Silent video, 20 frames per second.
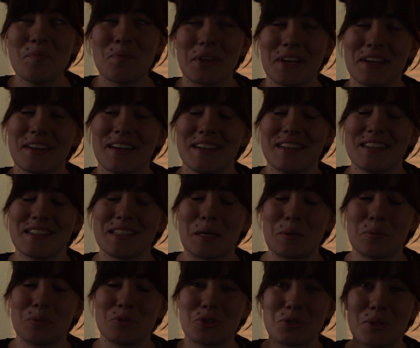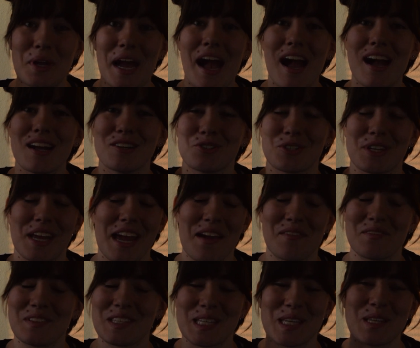because I'm trash and I
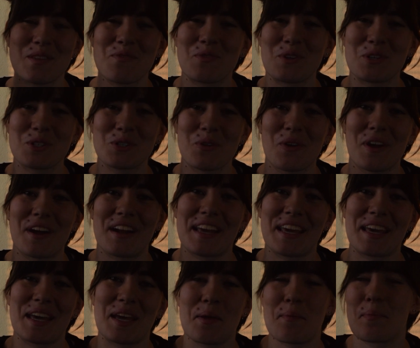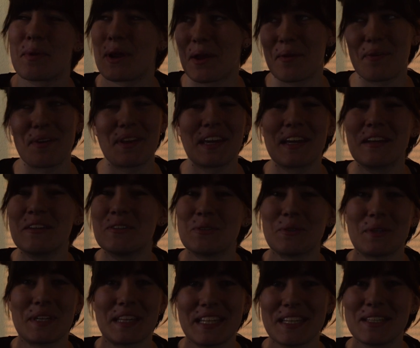haven't seen the first Karate Kid, but I really
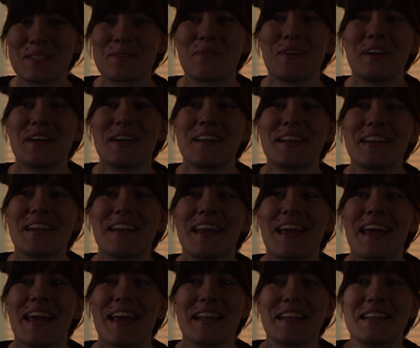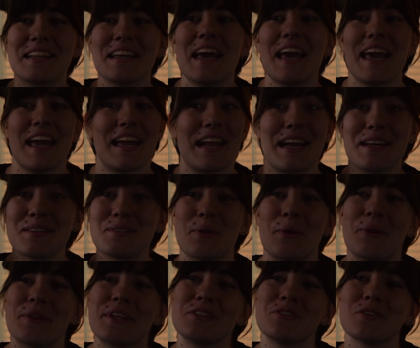enjoyed this one and it has the
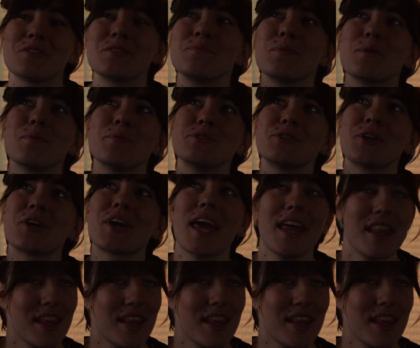only Justin Bieber song I